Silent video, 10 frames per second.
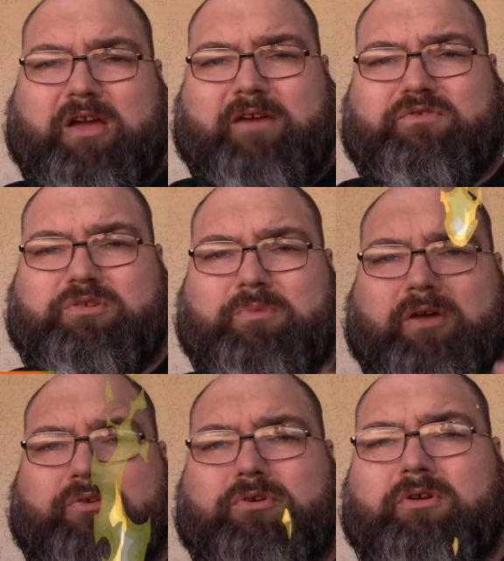have some
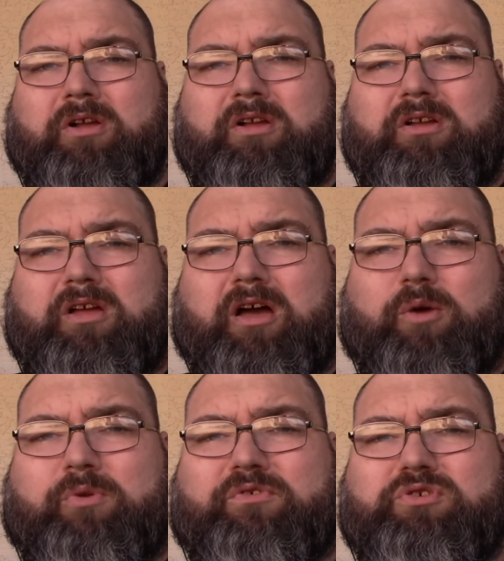other
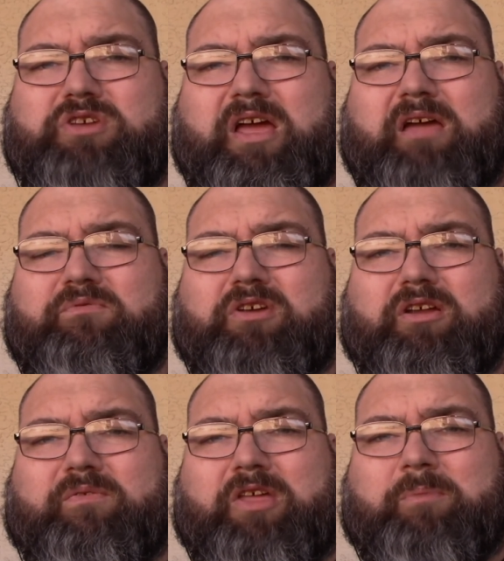uh, reviews I have done
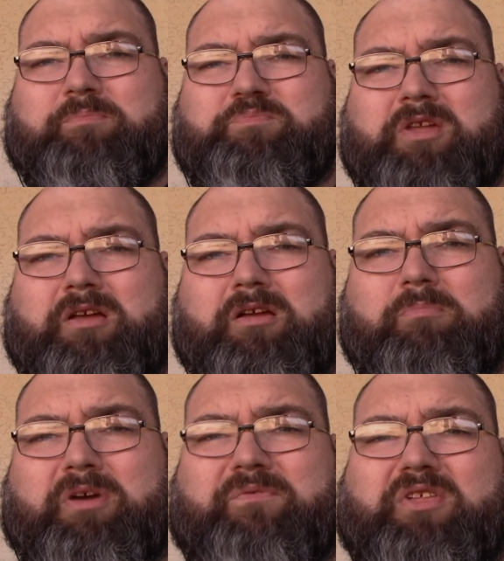on them.
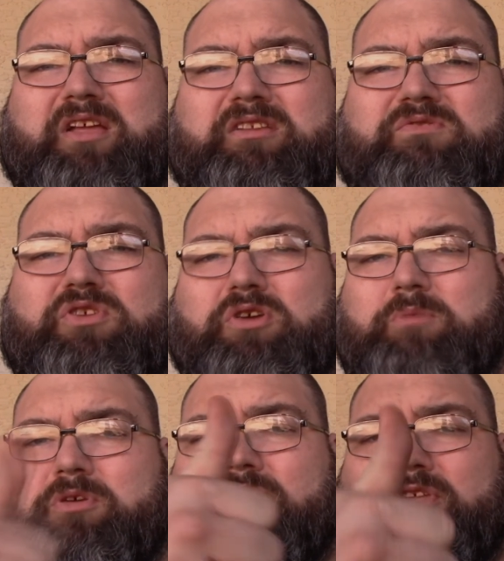But if you like this video,
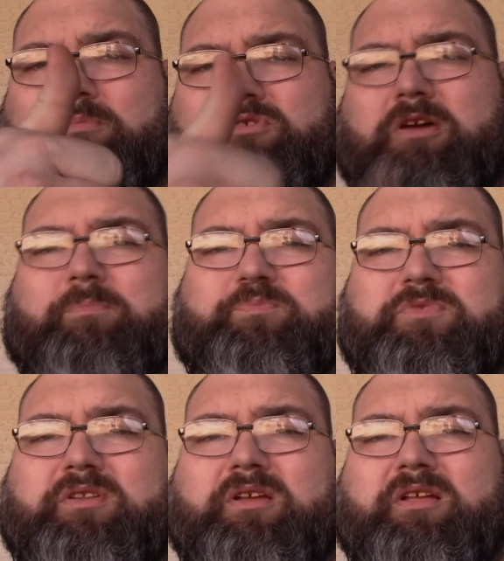give me a thumbs up.
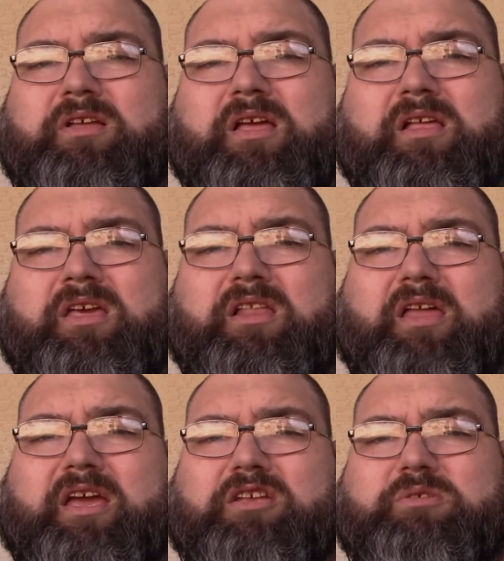Hit
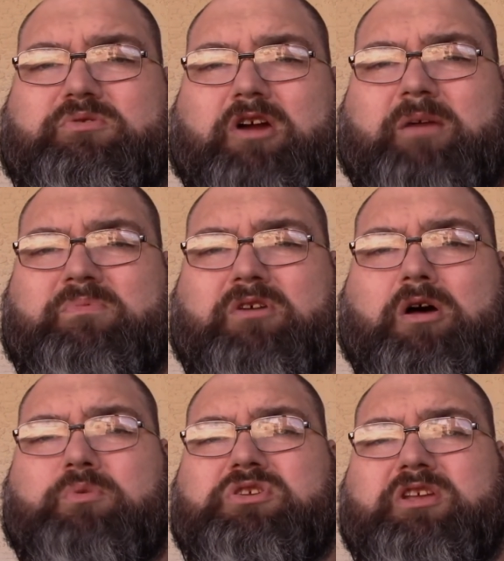like and subscribe.
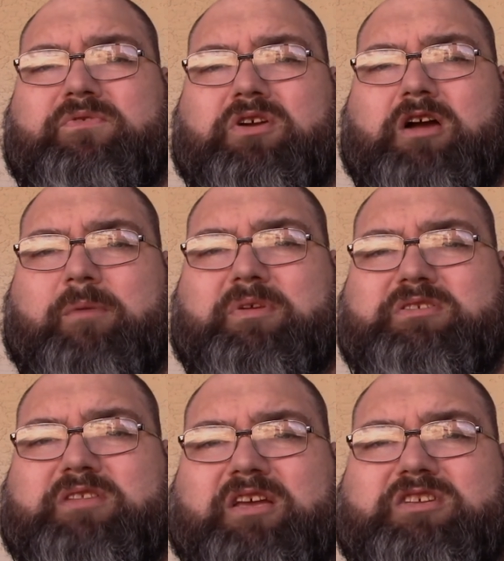Always leave your
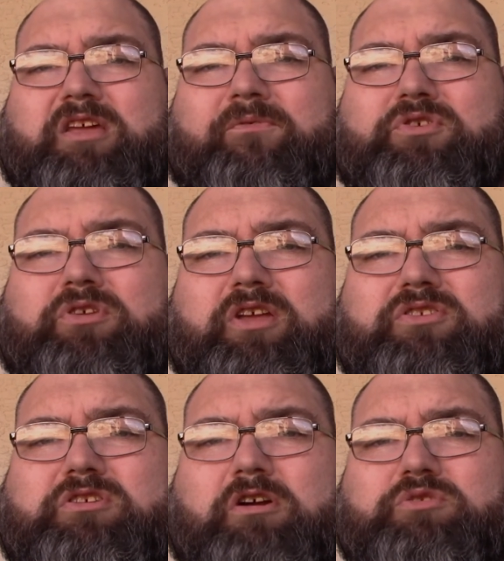comments. Thanks again for tuning in
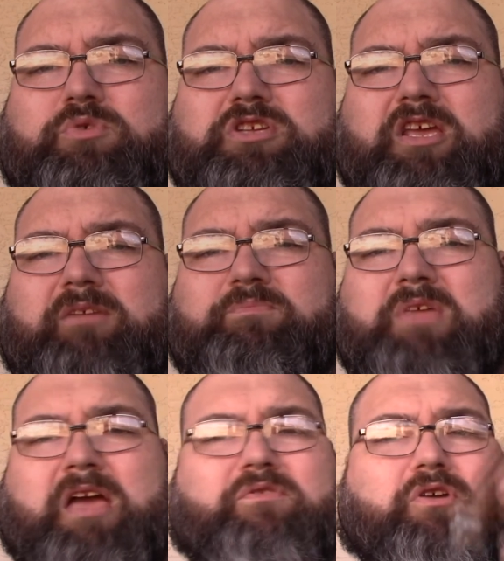to Cigars and Whiskey.
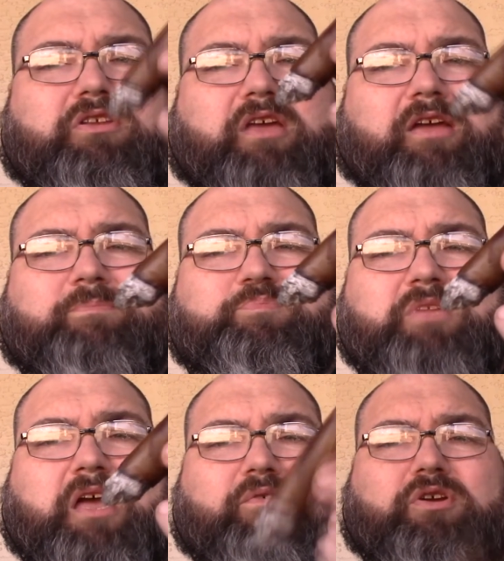Have a great day.
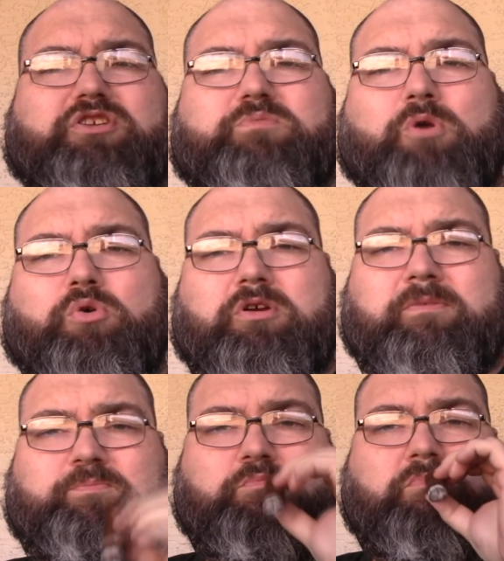Have a great smoke.
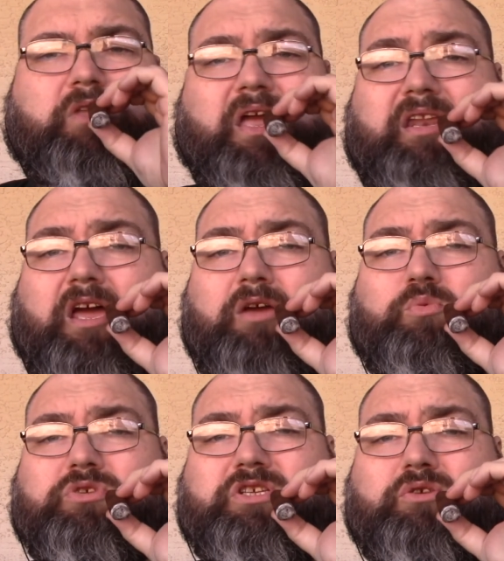And I
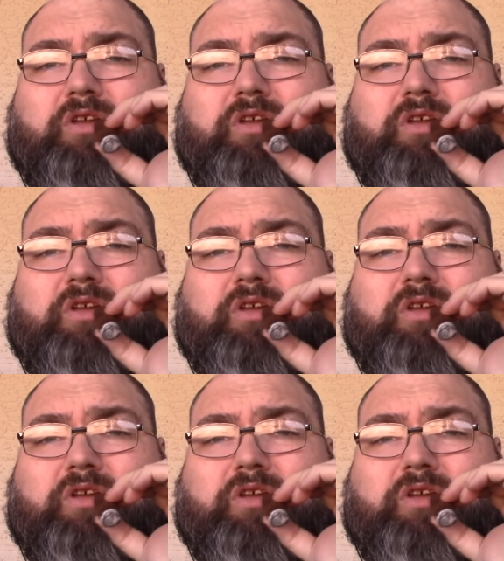will see you